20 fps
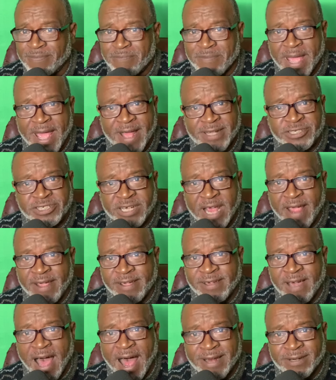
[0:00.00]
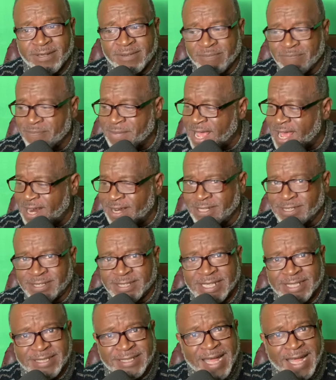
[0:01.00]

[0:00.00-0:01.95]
man, Shea Cotton, man, this